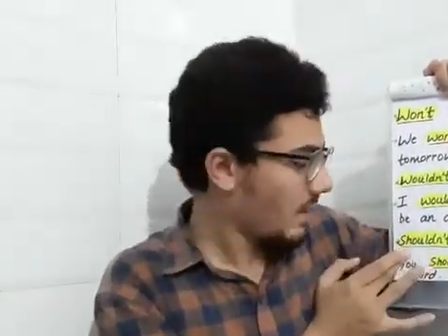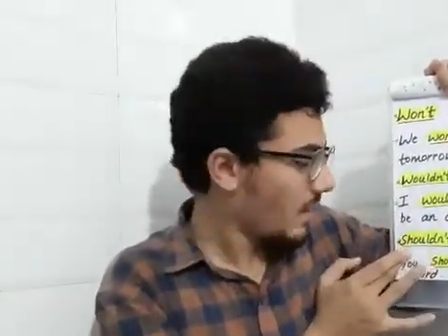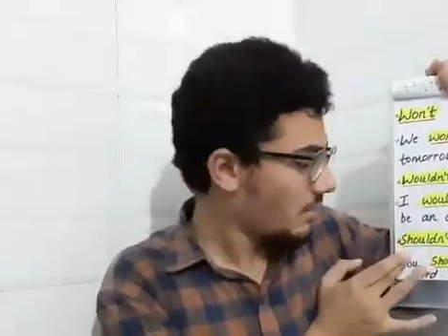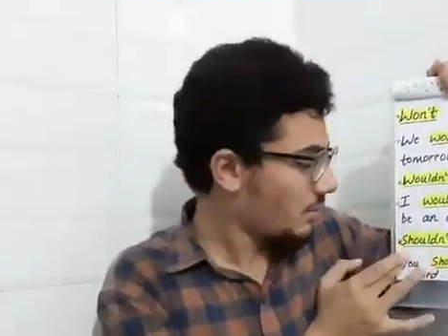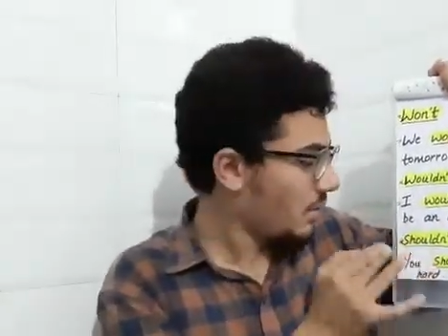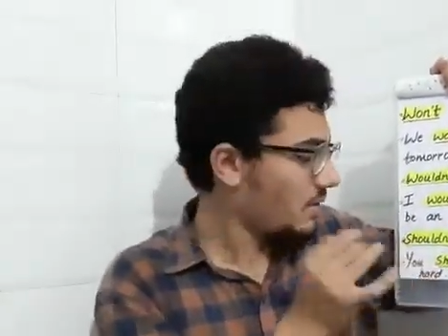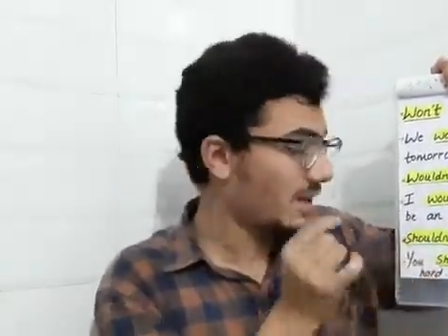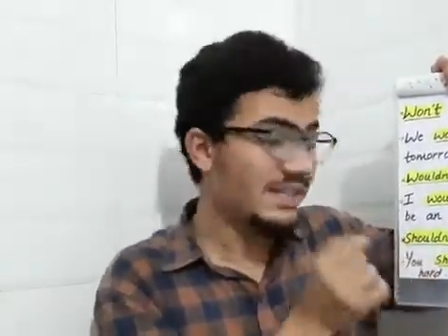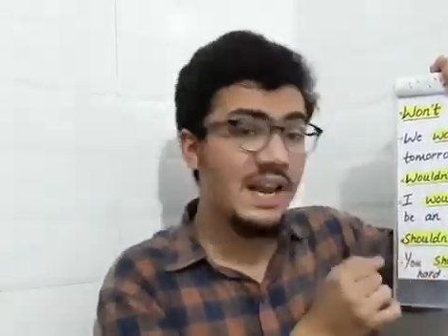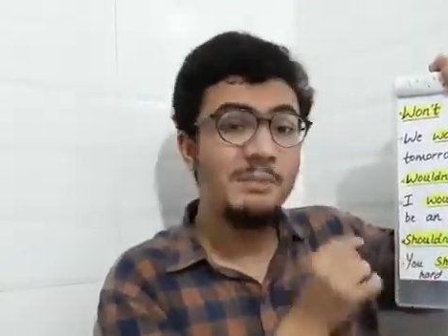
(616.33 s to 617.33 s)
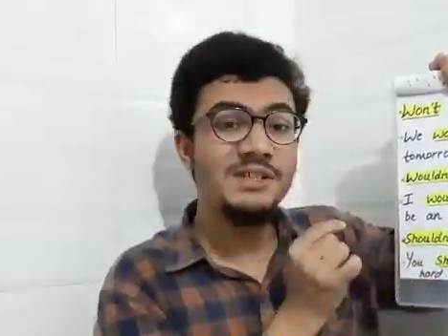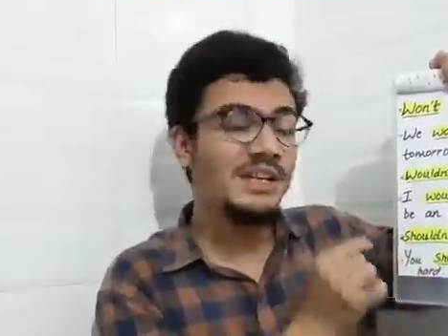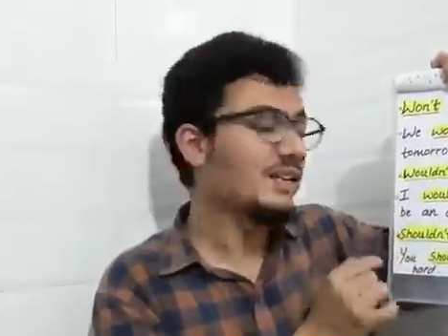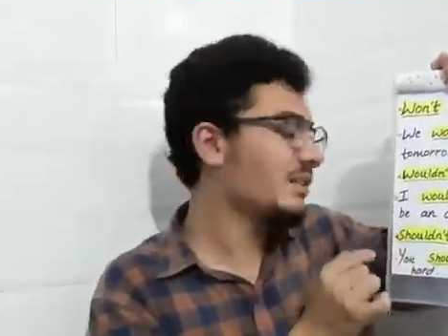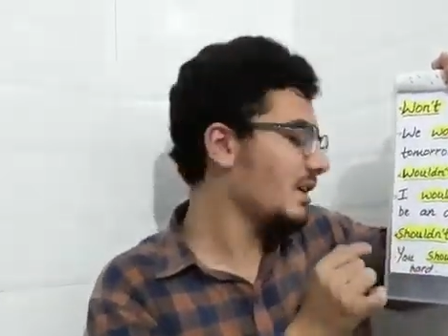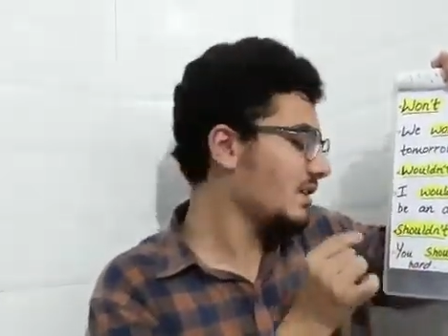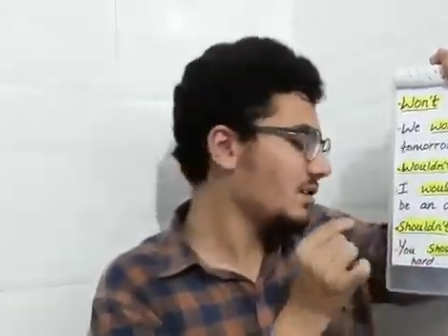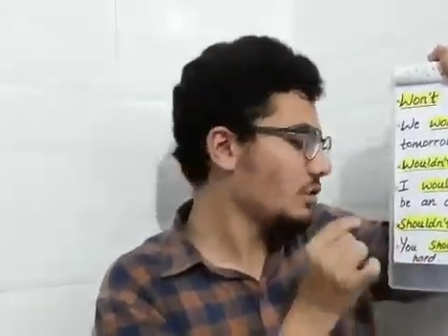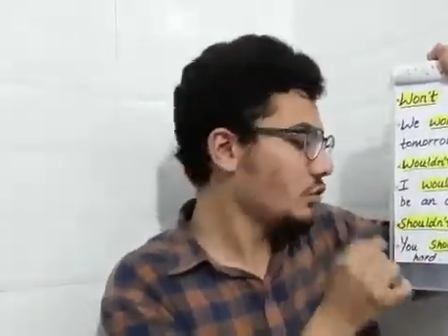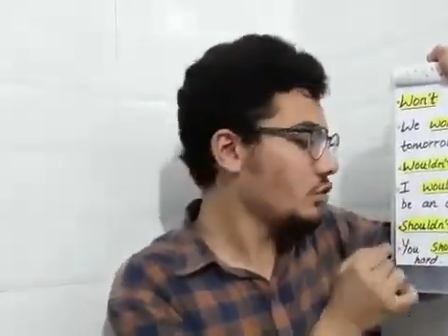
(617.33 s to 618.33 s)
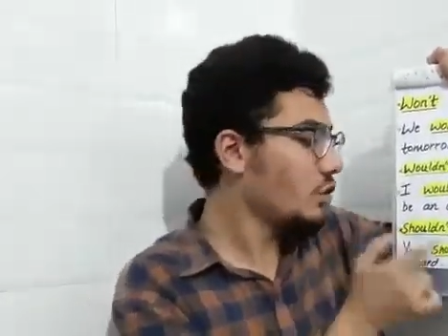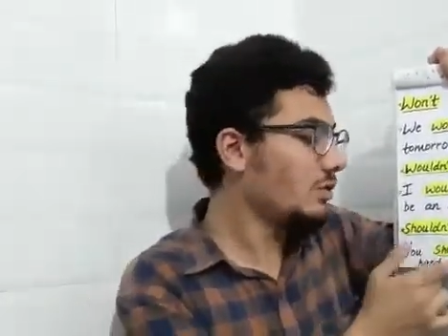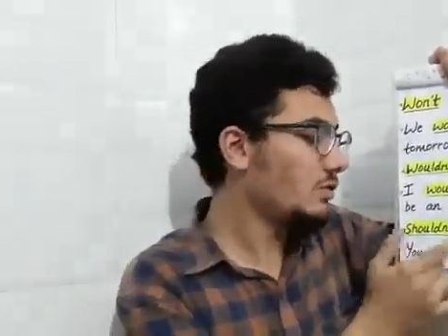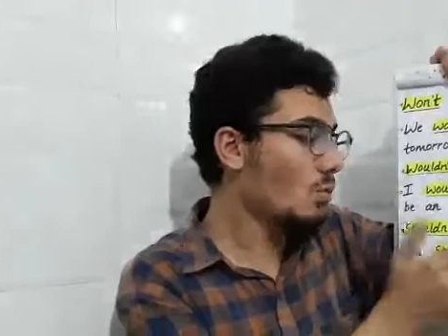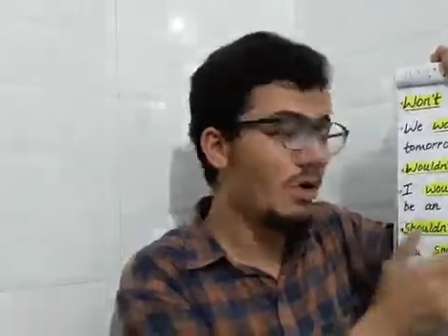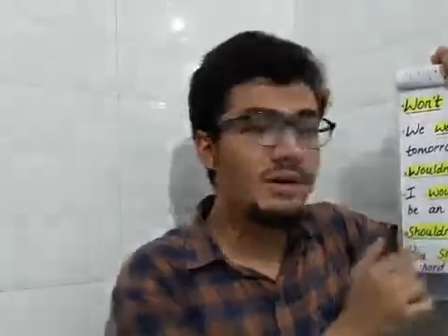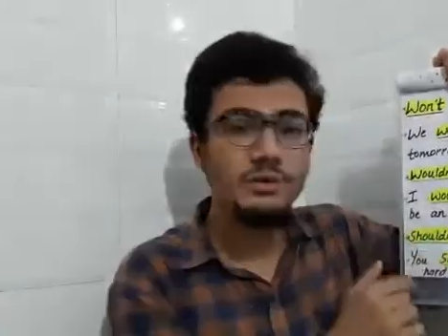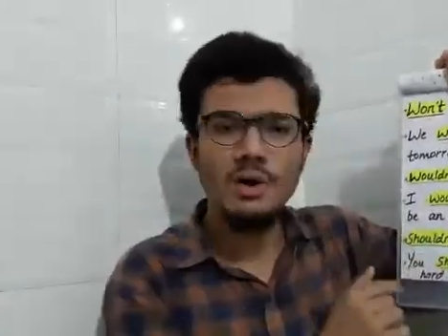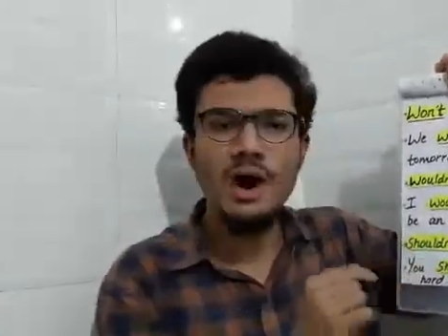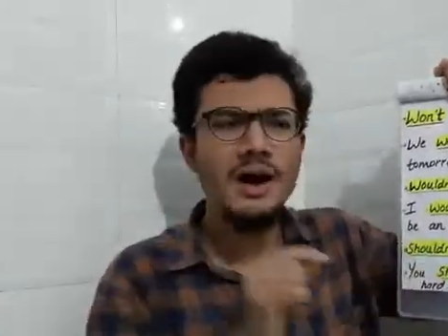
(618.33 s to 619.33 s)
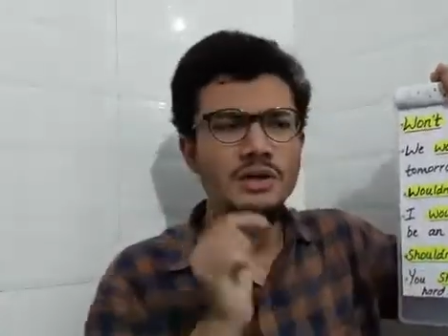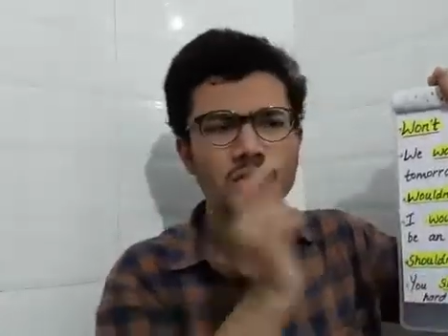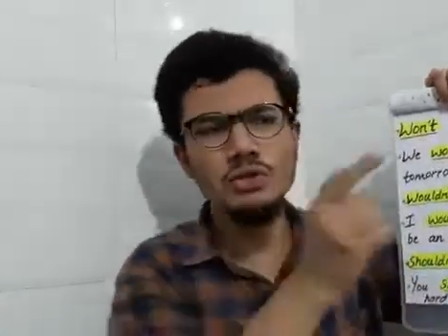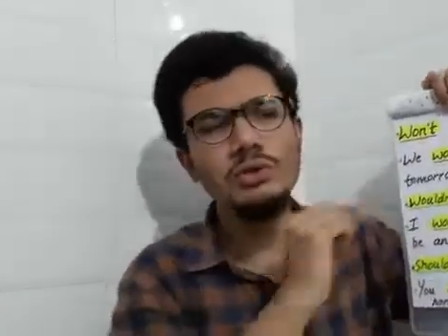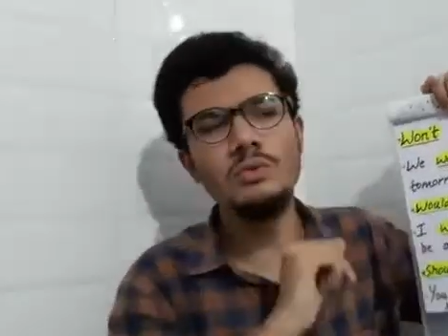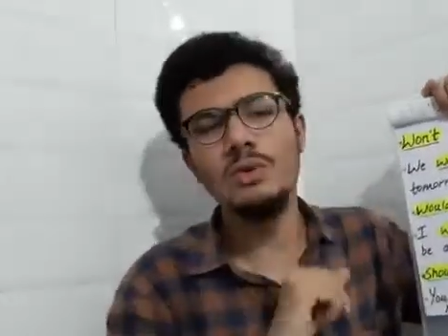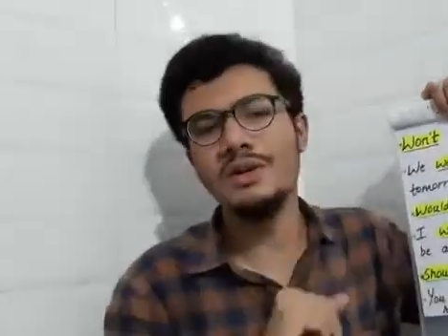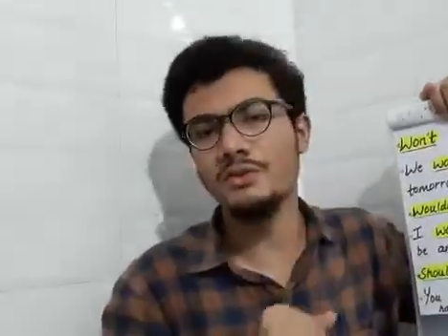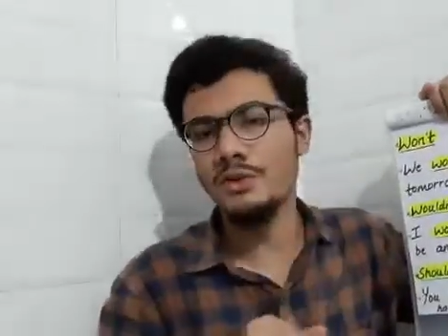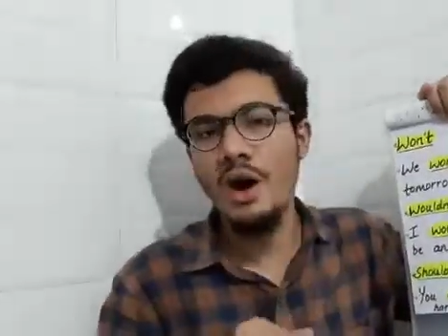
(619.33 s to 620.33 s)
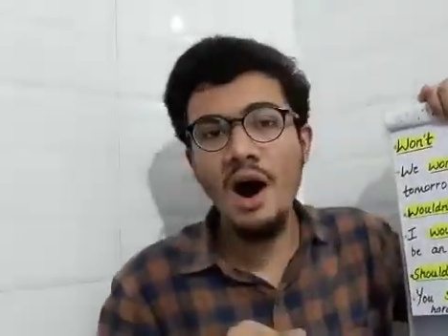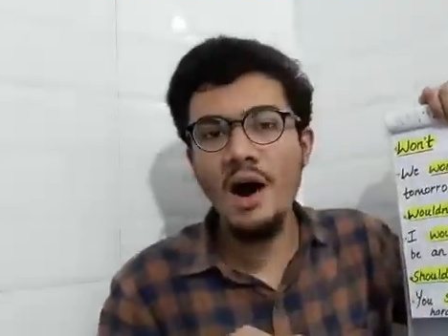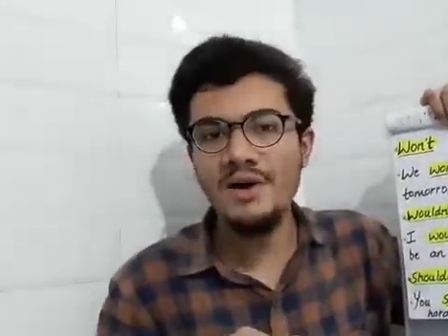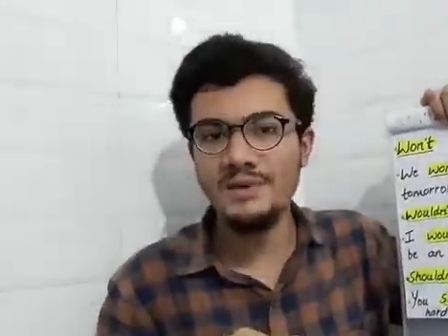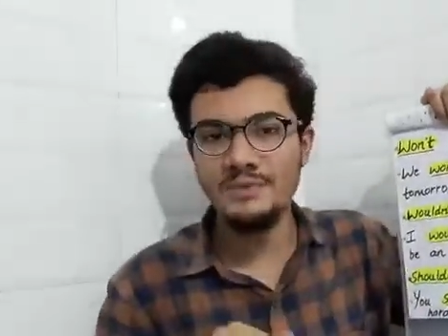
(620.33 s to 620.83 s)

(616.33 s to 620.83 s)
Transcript: So the example sentence is, you shouldn't work so hard. You shouldn't work so hard.